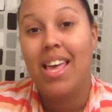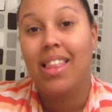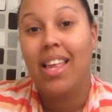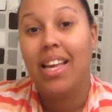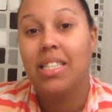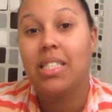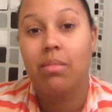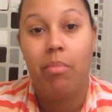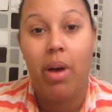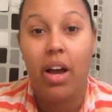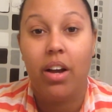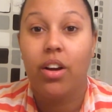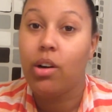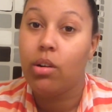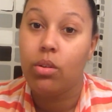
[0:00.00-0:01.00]
that's
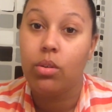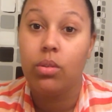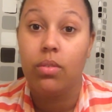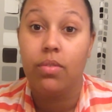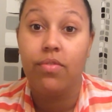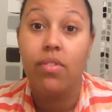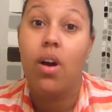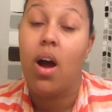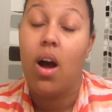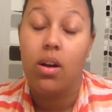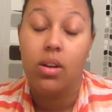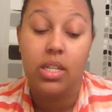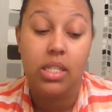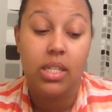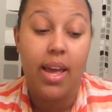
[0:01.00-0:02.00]
my goal for
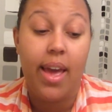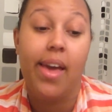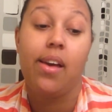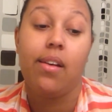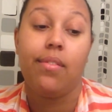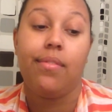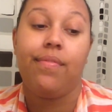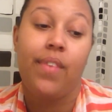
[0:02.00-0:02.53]
August to have